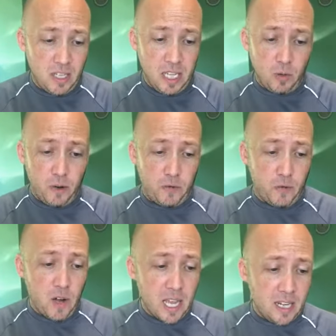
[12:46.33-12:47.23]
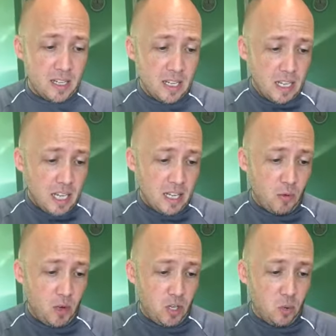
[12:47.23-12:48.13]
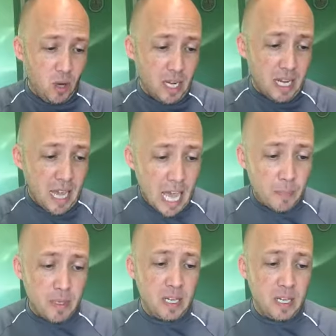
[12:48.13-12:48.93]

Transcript: and they were afraid and, and they wondered what had happened.